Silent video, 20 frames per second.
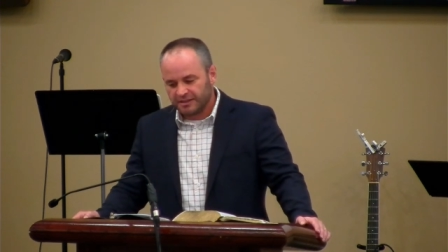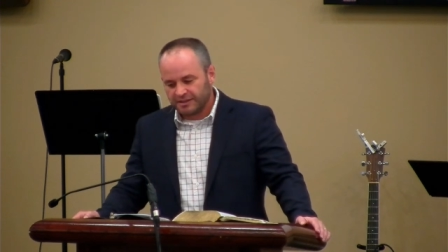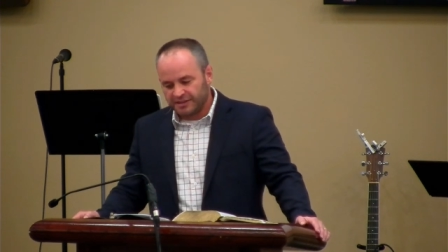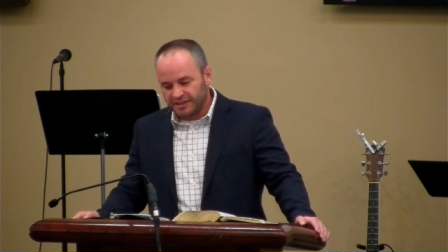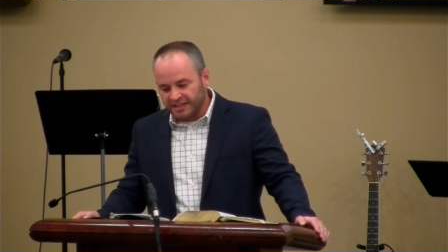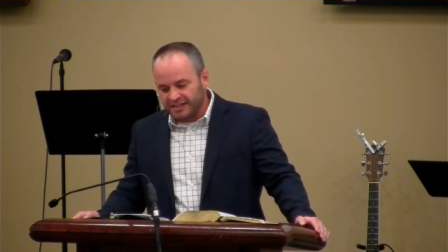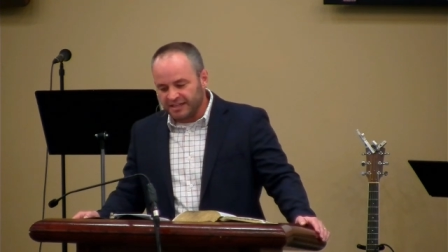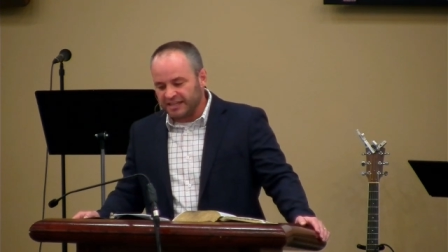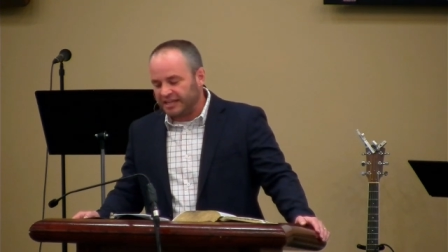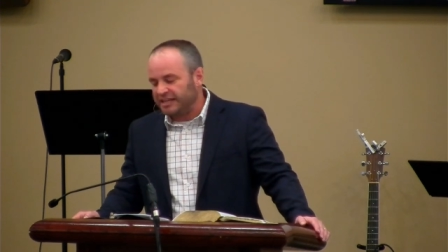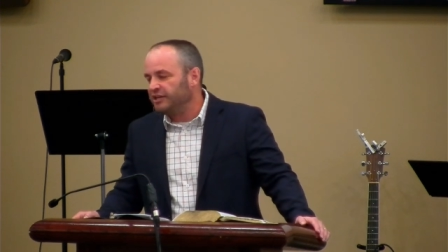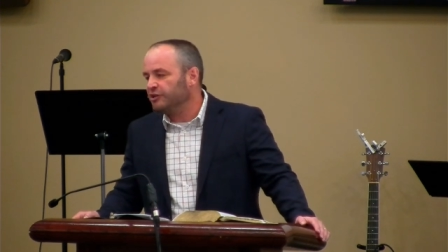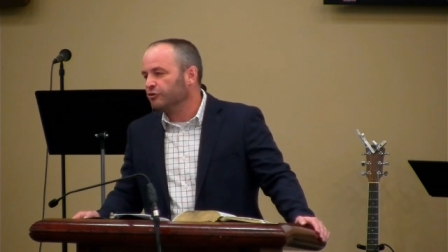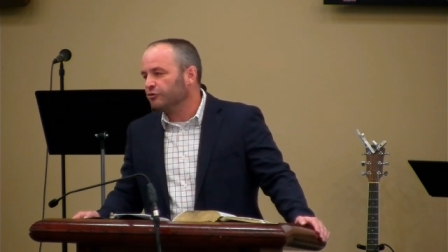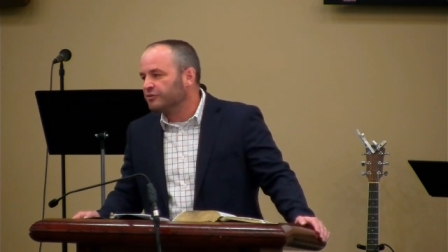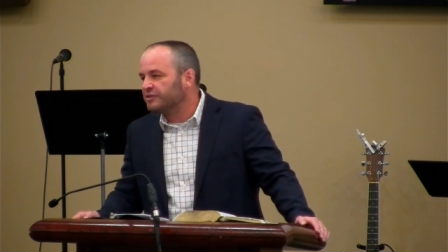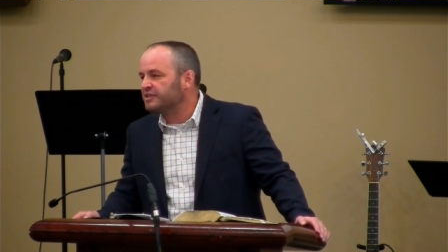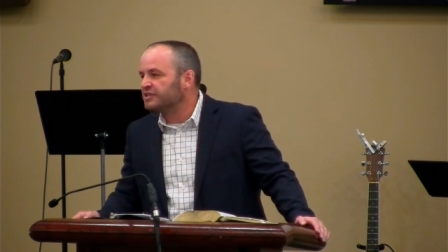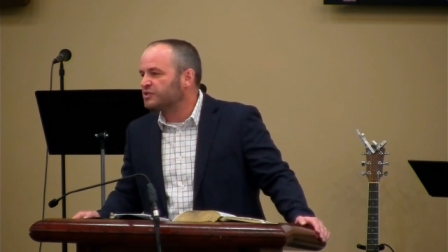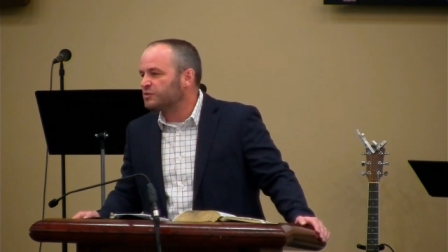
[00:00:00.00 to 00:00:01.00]
then
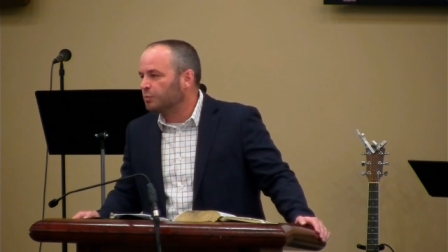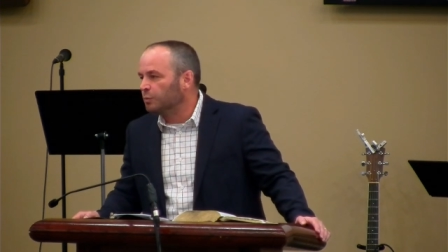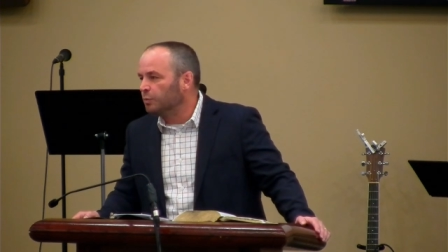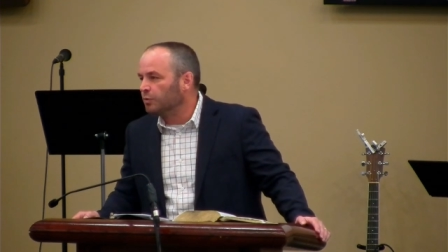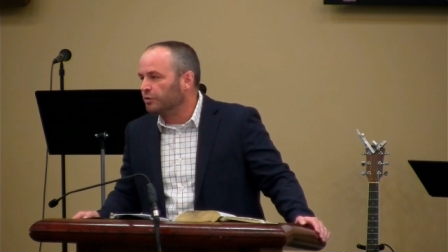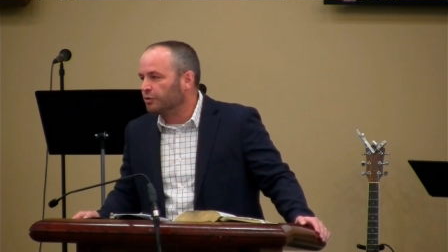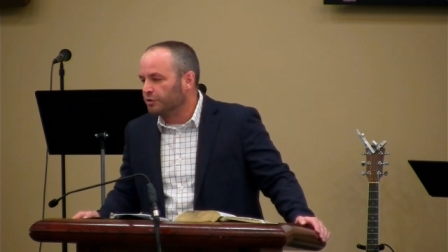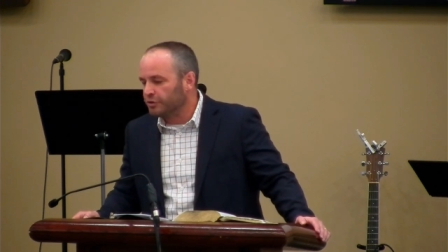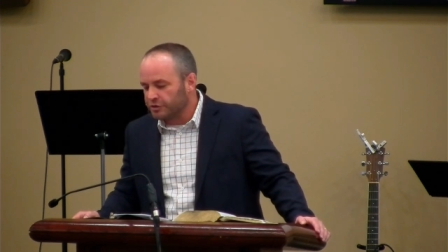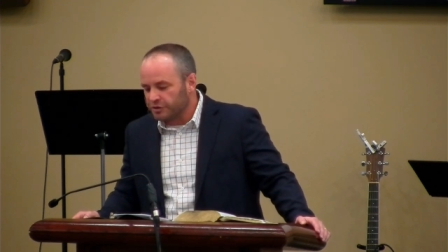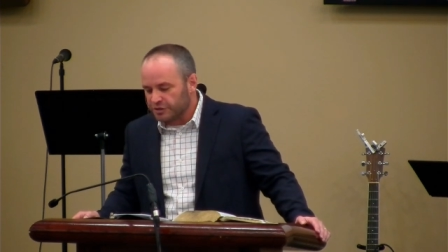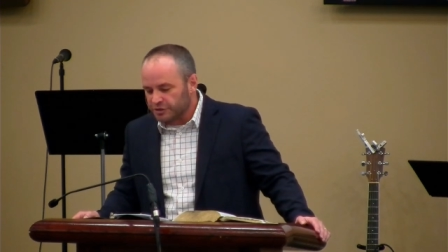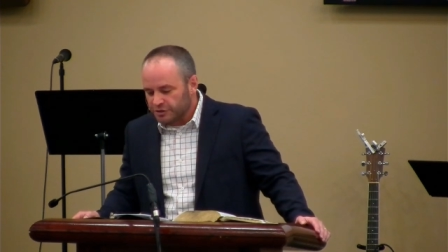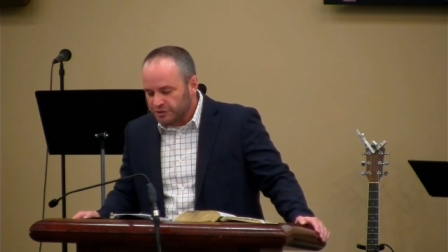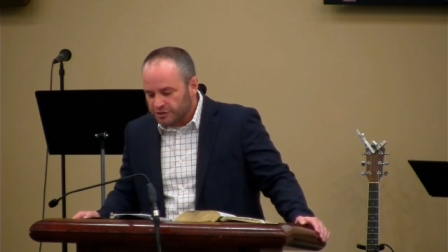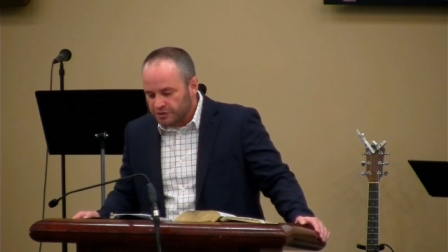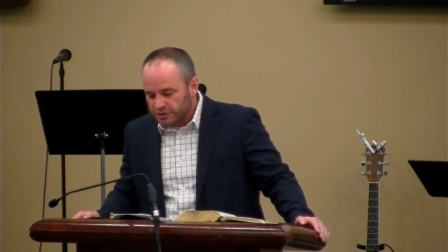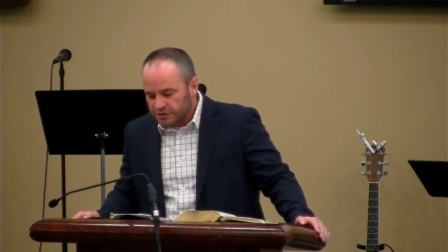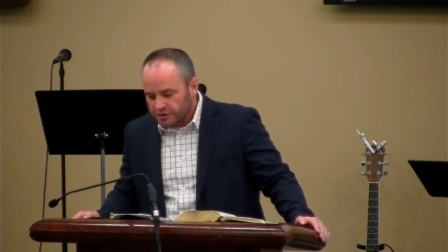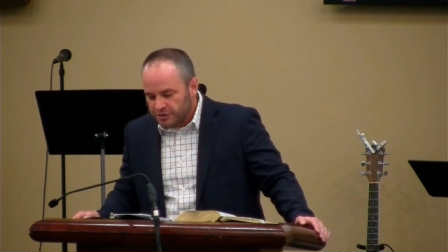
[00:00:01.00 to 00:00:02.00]
hear this word
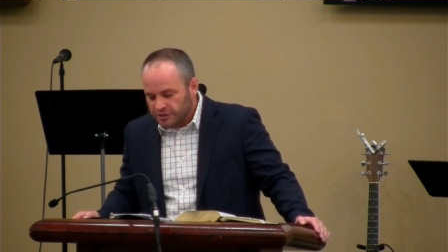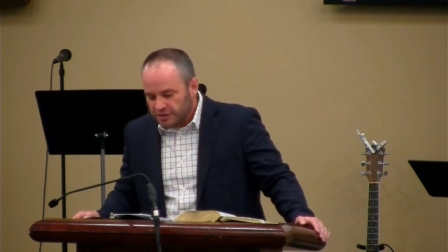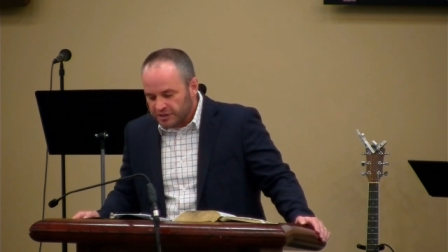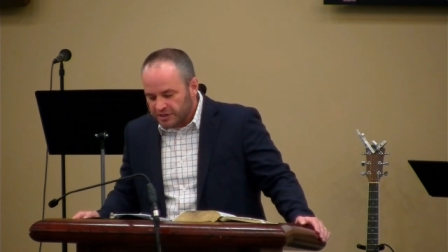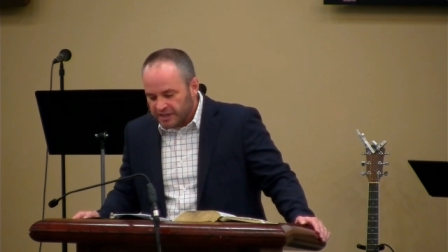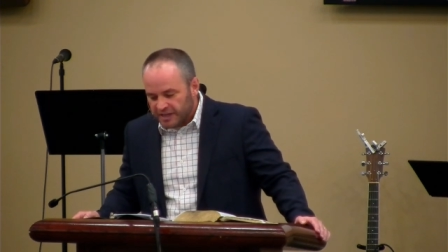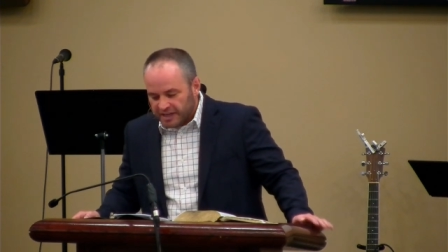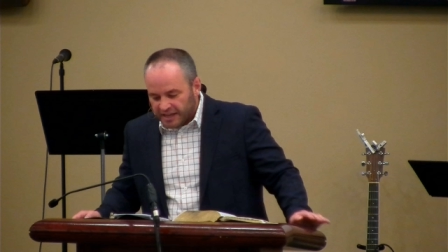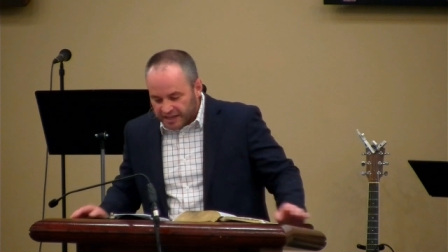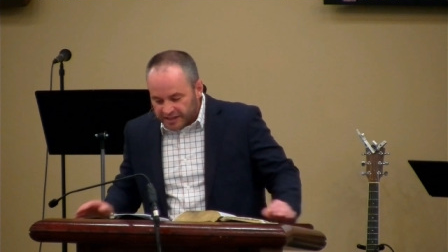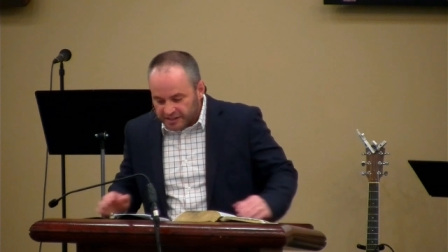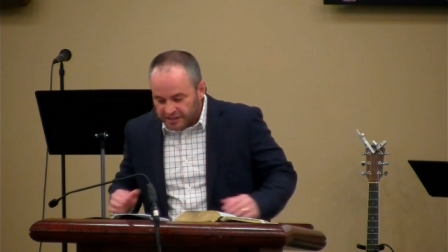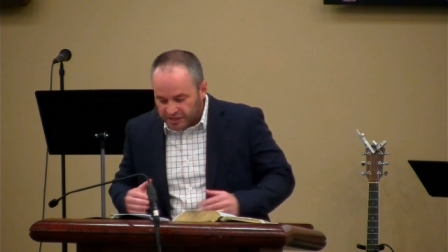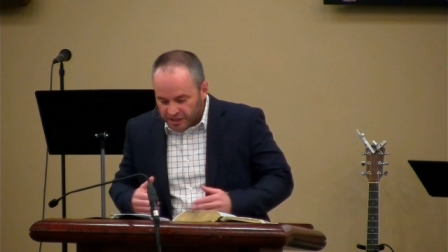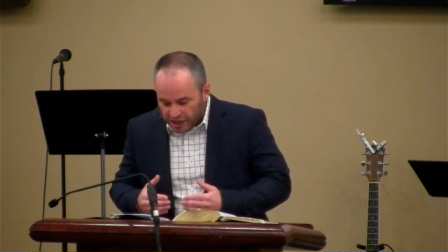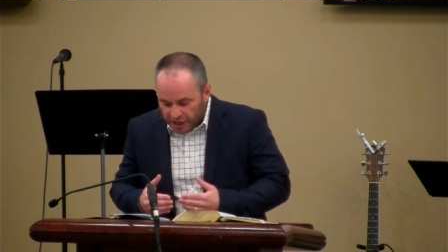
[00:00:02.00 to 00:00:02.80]
and